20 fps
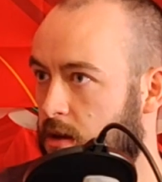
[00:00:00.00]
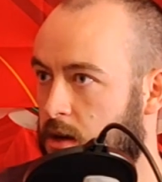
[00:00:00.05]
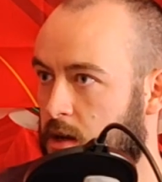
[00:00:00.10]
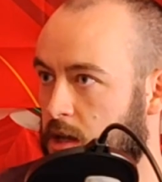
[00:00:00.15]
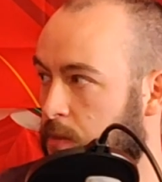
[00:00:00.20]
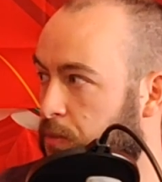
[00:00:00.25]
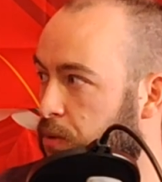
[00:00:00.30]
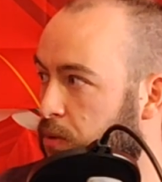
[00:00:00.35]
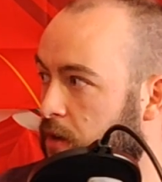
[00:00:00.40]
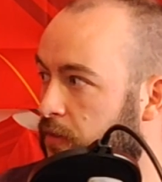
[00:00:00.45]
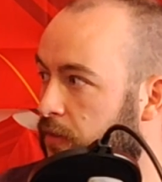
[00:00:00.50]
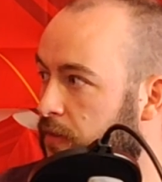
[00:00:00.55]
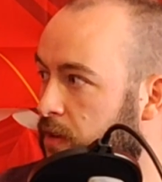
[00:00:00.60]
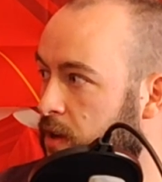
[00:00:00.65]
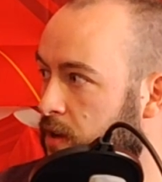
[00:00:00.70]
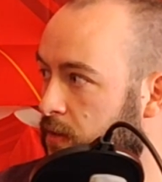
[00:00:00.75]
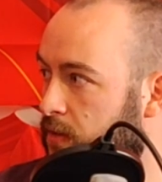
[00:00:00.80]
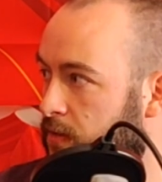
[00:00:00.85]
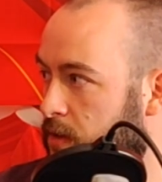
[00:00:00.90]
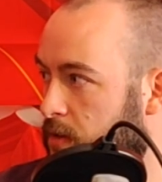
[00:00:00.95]
on the
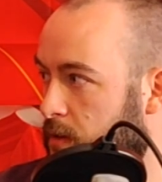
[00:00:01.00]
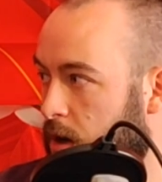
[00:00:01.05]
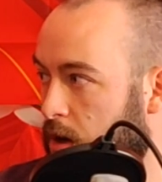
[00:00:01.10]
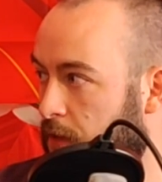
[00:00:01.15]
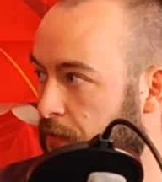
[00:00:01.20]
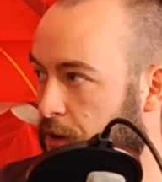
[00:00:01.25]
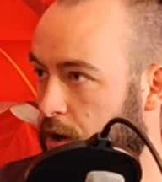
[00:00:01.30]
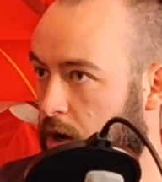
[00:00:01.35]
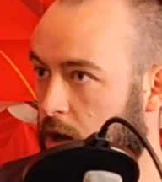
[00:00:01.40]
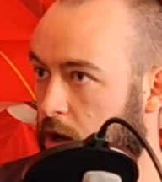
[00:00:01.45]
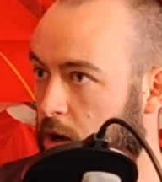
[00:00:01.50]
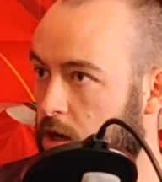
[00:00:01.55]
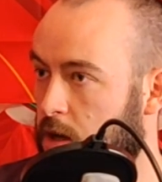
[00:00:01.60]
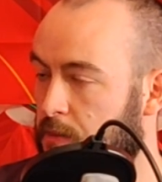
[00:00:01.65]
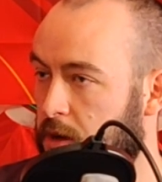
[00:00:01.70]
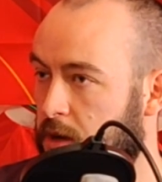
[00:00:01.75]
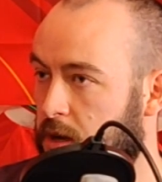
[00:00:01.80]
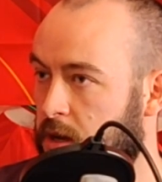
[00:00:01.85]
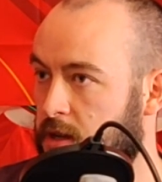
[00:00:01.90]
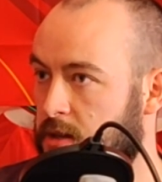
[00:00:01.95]
periphery for a, for a longer
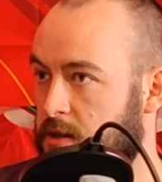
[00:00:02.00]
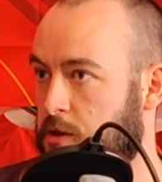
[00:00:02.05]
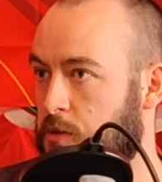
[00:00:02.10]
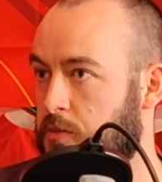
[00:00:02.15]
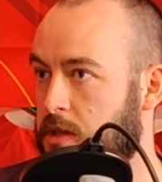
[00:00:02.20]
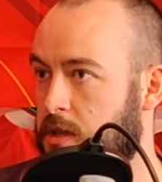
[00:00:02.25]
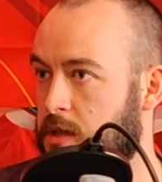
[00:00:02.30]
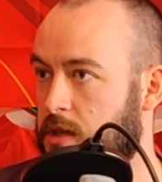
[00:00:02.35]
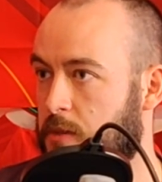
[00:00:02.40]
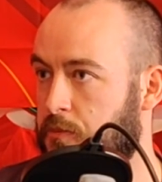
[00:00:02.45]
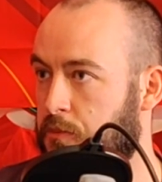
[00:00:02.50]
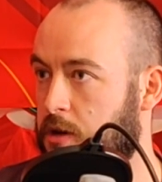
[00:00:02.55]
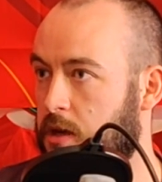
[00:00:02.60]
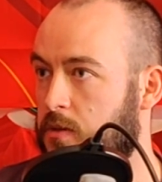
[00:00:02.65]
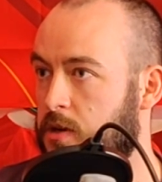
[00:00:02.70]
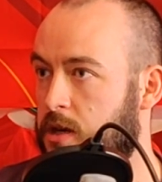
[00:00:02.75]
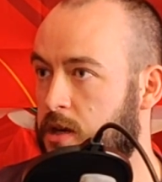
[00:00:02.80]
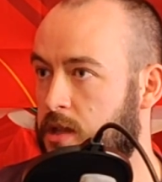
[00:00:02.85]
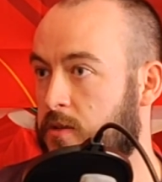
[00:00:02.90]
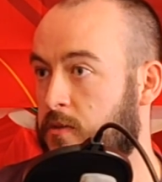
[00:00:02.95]
period up until a point
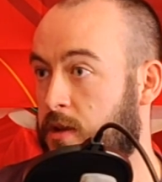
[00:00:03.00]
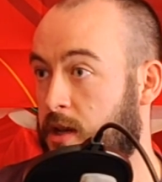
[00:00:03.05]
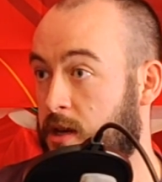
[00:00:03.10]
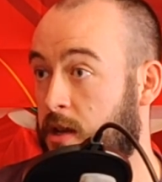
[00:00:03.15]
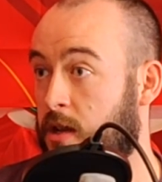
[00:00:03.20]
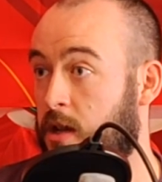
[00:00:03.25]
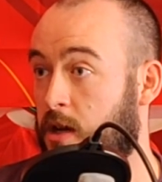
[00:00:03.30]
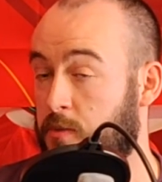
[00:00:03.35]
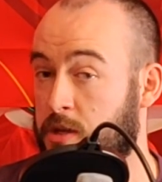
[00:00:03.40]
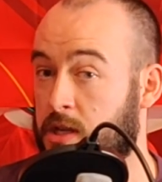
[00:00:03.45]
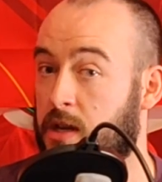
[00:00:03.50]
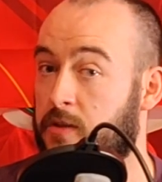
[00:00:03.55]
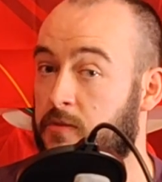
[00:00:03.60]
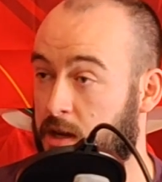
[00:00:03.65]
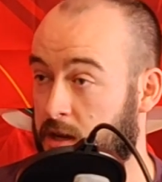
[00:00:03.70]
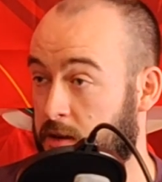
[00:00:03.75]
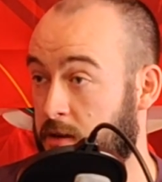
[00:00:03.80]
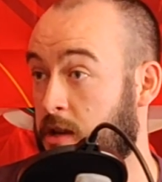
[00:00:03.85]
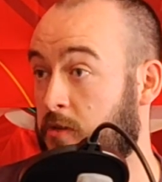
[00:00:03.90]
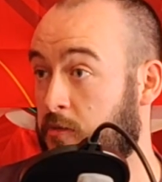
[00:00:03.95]
where they were like Klopp was like
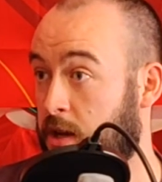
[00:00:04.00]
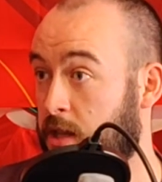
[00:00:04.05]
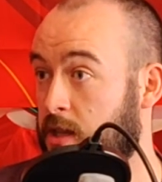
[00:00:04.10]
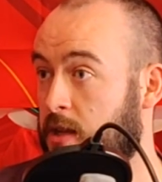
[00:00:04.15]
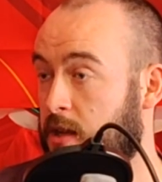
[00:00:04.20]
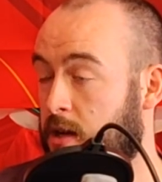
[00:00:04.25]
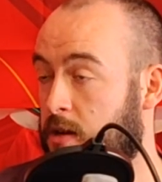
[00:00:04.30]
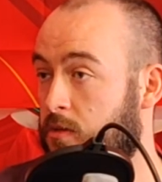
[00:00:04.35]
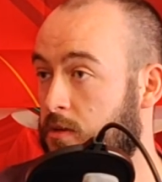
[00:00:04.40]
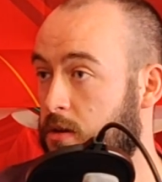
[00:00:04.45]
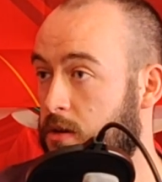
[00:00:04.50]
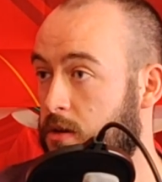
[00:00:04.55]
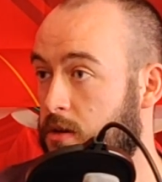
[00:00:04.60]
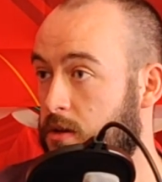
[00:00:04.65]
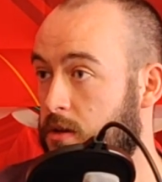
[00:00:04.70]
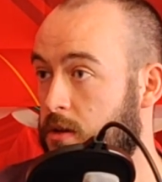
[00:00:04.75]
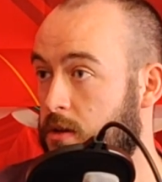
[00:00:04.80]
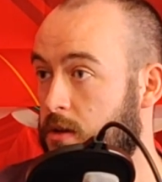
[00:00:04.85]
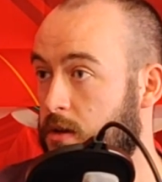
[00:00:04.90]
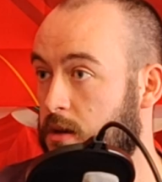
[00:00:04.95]
right you're ready now
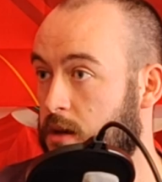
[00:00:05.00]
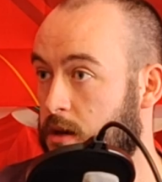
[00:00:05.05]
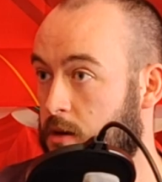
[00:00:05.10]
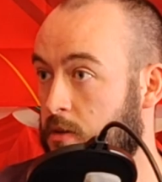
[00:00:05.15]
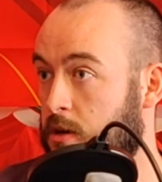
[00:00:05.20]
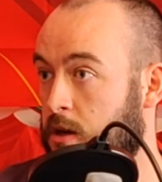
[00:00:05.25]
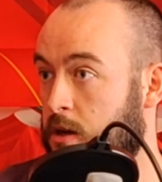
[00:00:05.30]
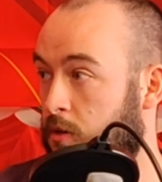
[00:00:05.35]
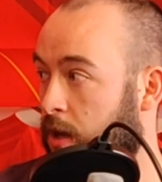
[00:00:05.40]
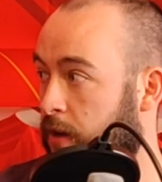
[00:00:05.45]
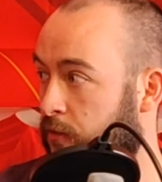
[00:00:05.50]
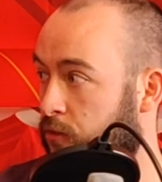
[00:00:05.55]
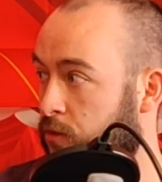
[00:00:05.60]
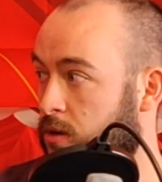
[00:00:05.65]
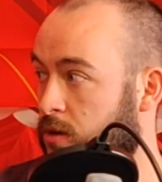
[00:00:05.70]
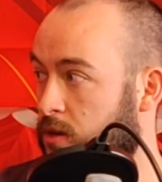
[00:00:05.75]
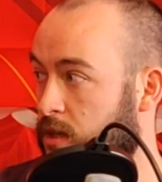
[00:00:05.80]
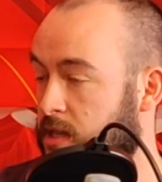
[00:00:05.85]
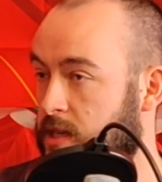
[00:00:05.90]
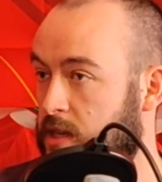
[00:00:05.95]
yeah go, go and have a
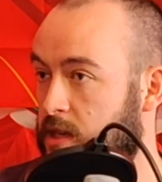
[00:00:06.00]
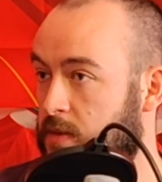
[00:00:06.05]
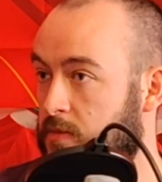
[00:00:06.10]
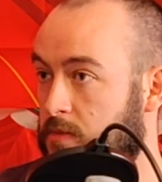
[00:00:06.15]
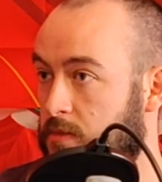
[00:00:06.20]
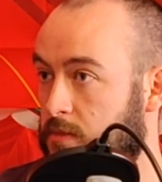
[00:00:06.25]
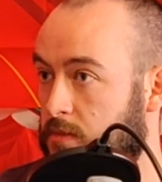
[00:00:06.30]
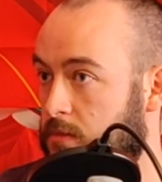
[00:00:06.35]
run in the team